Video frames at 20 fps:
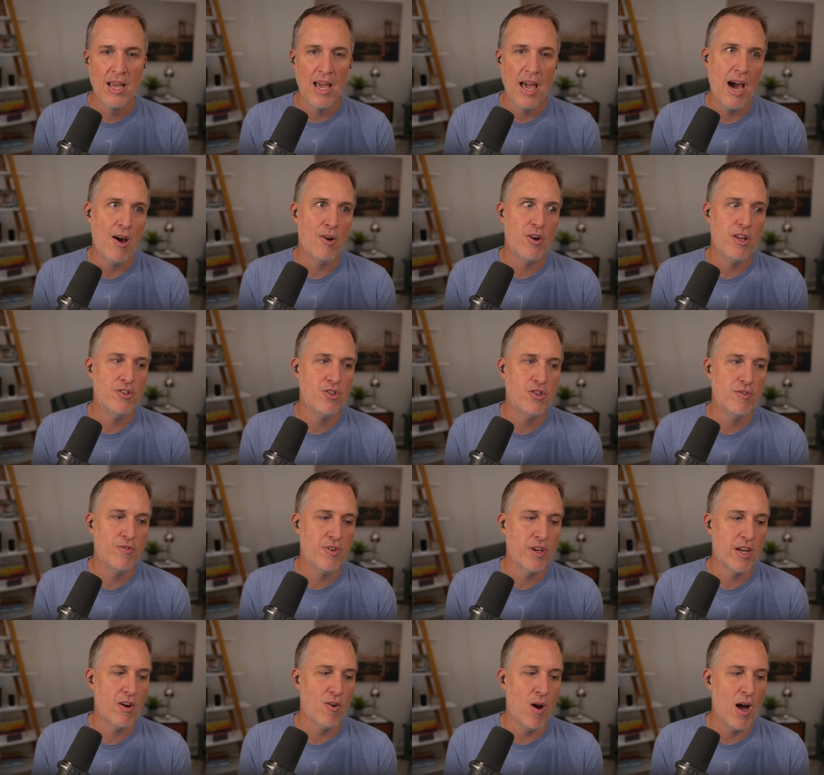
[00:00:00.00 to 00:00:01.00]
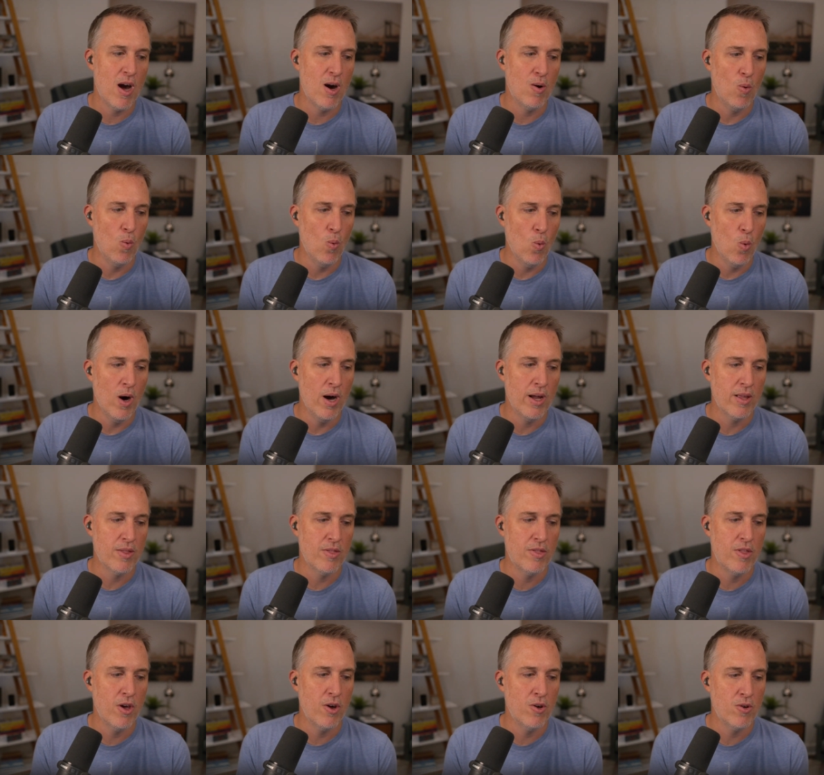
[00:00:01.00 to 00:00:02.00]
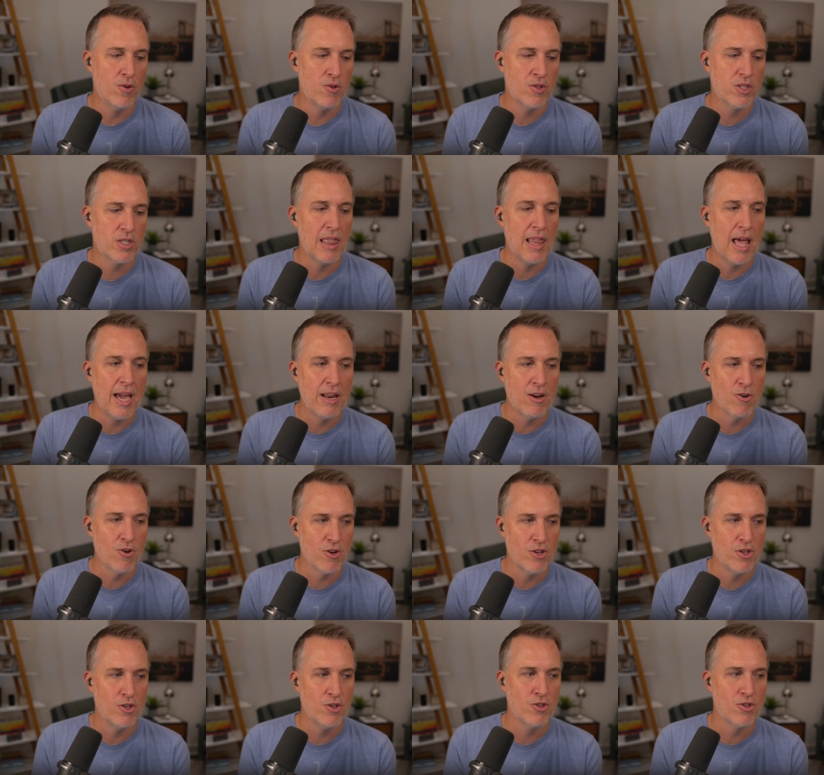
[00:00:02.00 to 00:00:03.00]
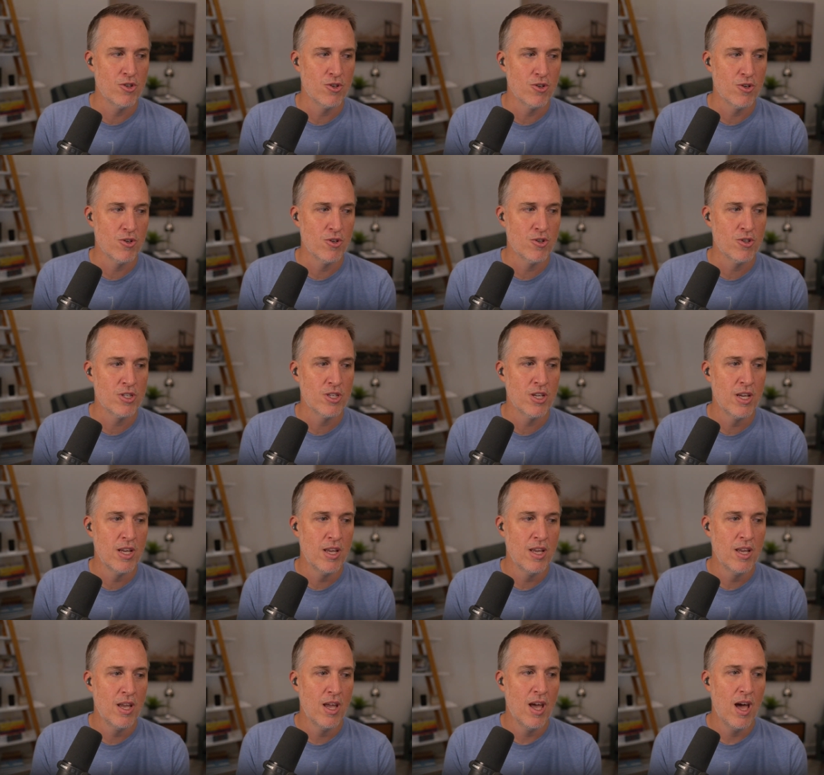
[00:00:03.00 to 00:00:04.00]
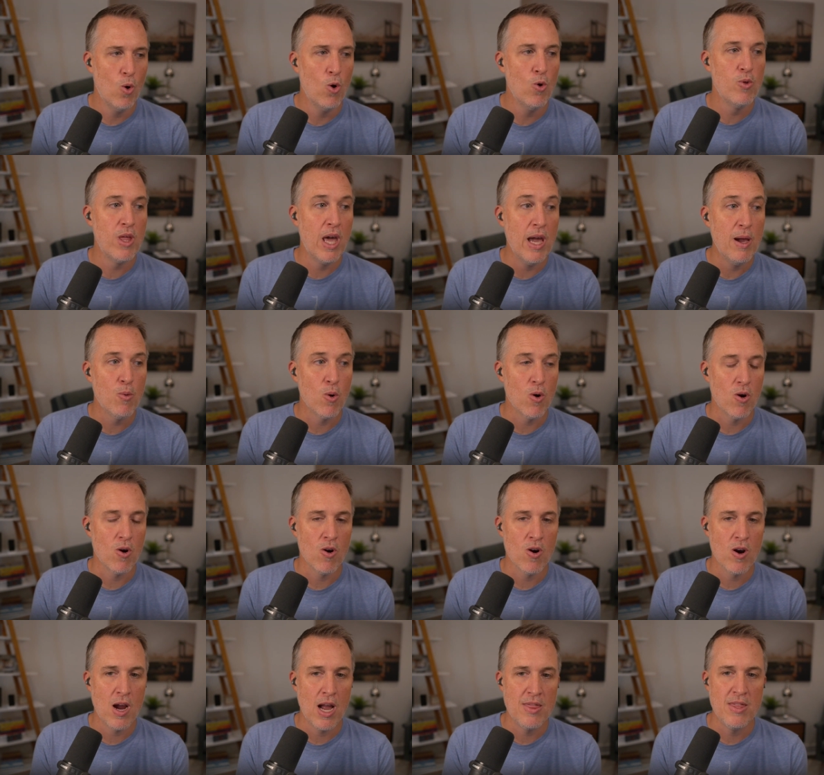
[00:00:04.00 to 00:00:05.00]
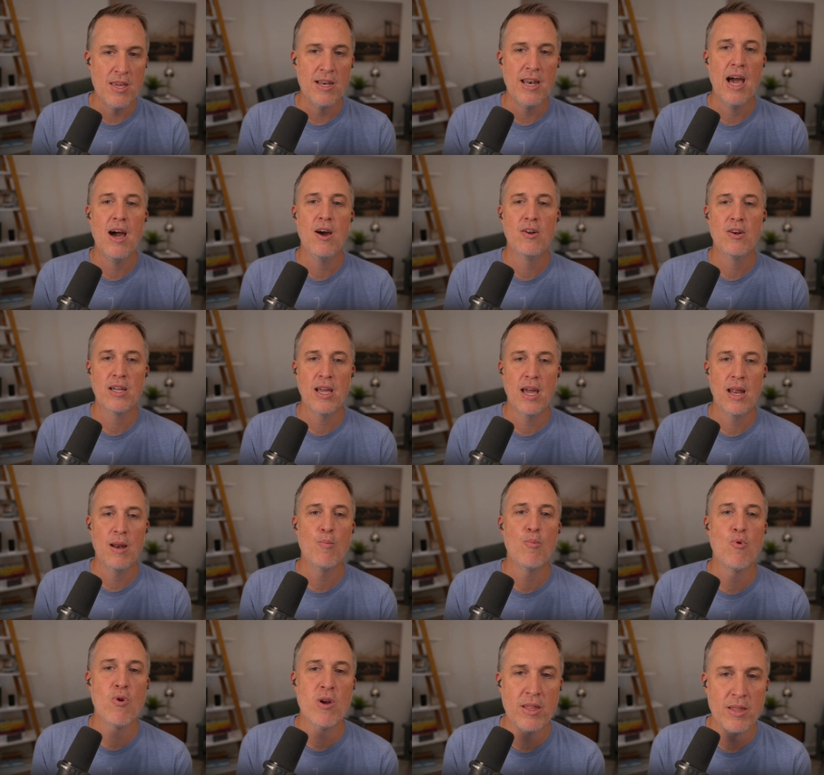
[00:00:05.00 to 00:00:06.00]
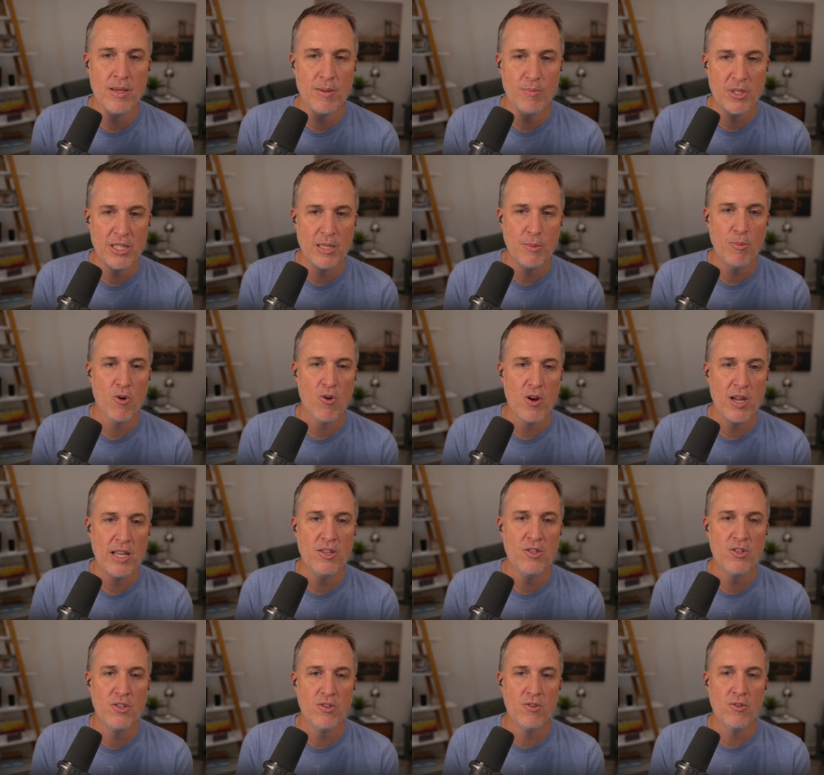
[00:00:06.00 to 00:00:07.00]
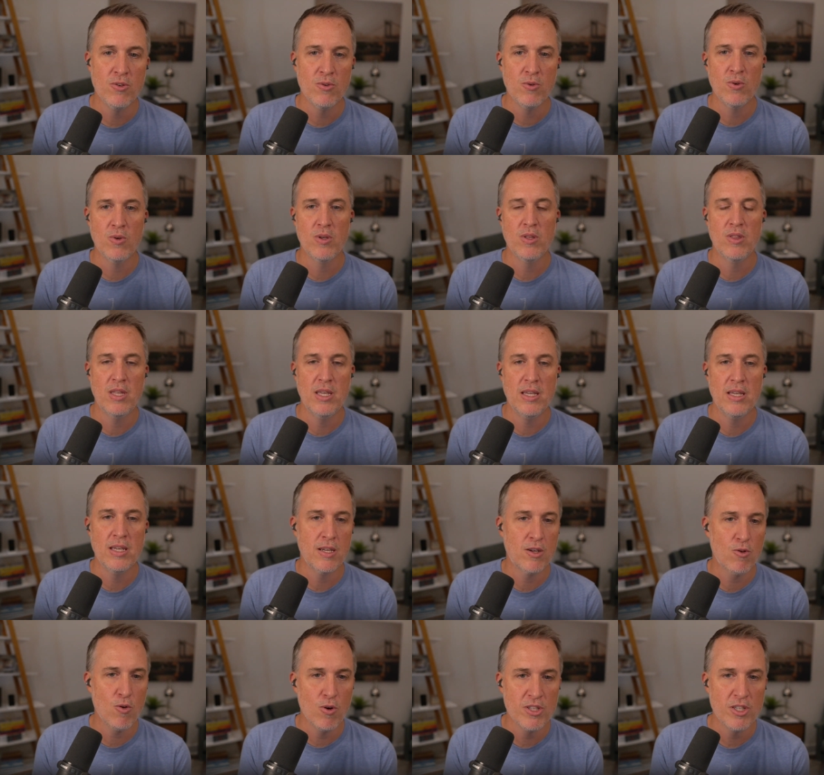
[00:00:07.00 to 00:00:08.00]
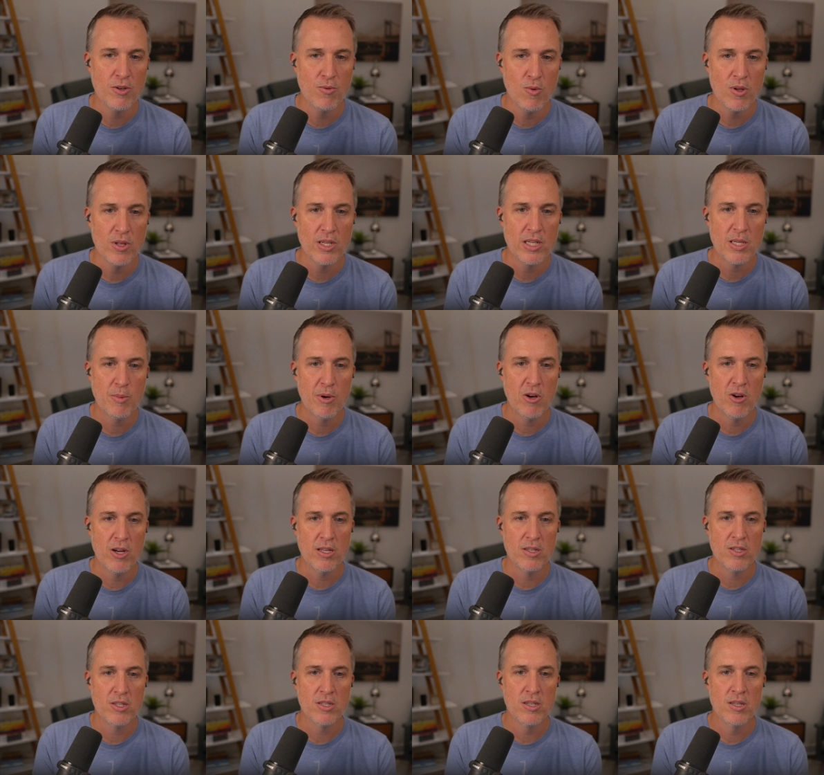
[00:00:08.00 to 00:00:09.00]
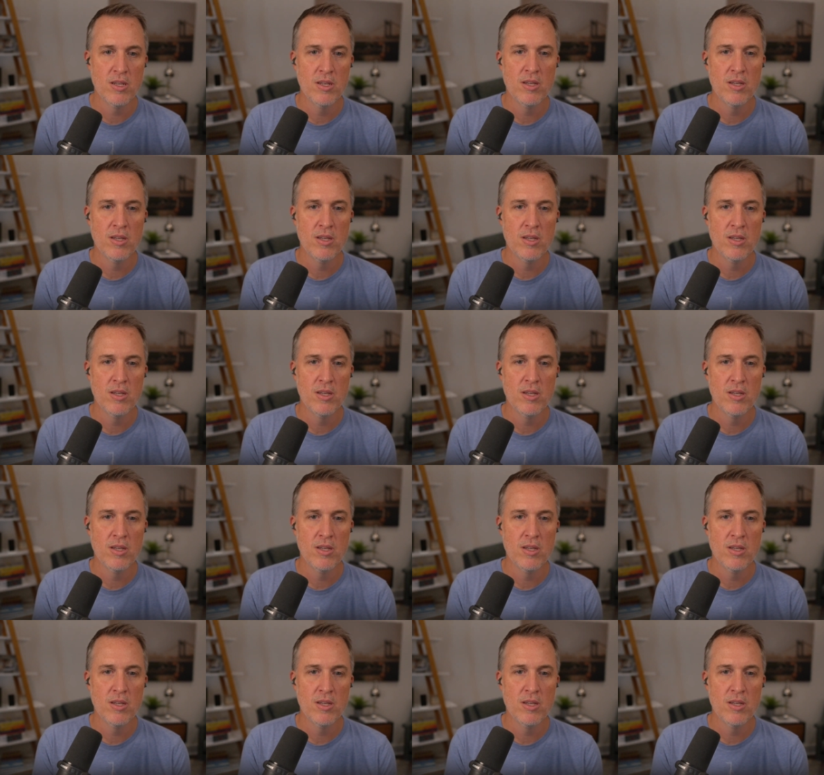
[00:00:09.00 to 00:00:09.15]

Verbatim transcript: how did you figure out what those lighter users who they were and then how to kind of bring them deeper into the Crunchyroll experience?